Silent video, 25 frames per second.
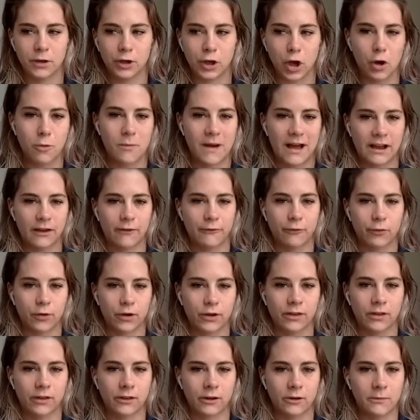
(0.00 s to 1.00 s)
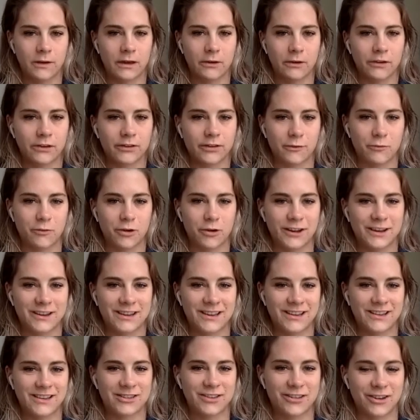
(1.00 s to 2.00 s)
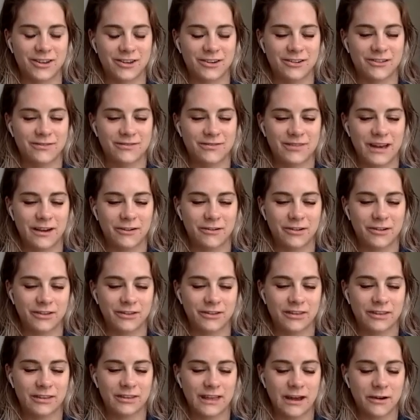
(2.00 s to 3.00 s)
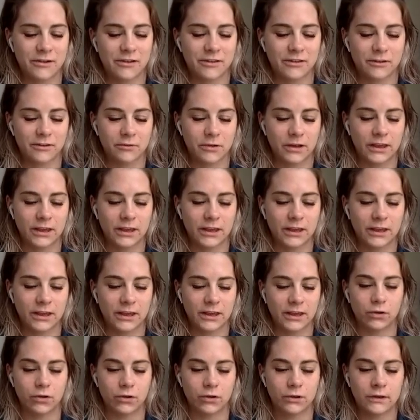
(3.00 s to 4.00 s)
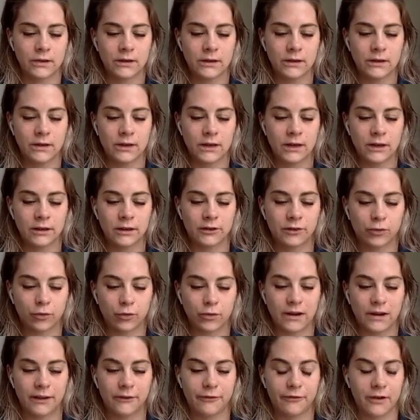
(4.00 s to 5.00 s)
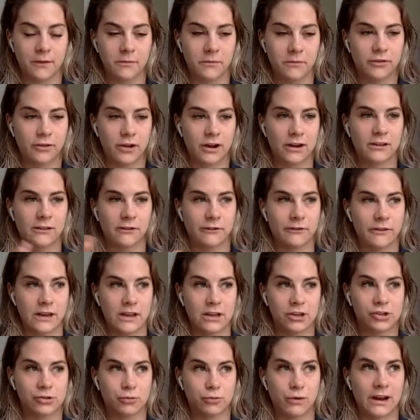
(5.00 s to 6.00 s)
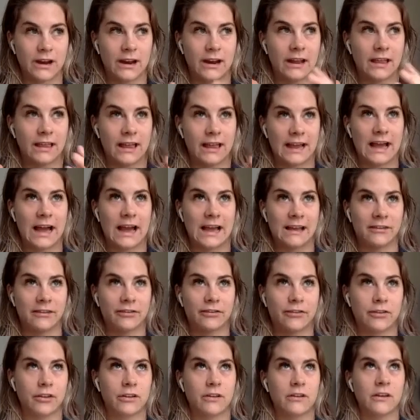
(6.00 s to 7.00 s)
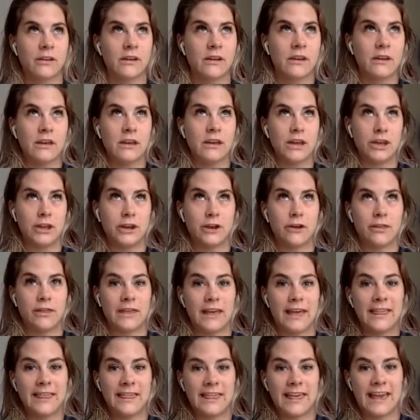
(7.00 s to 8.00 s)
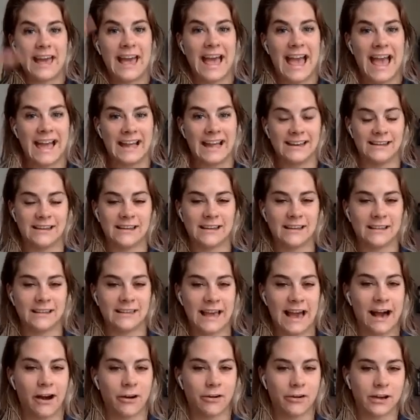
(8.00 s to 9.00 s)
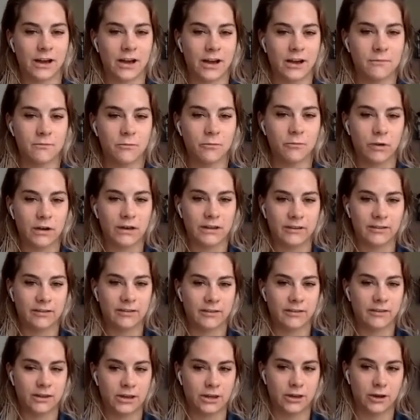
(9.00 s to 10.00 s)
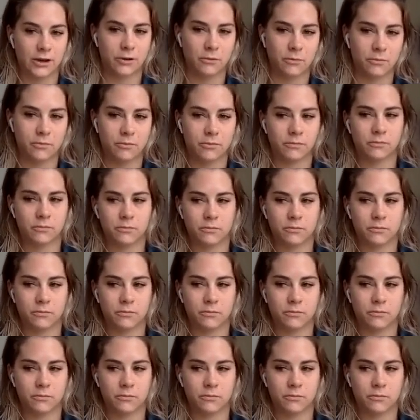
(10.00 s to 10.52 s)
go back and forth a little bit with someone. And so that was a really cool story from start to finish, where like you know, the outcome was, you know,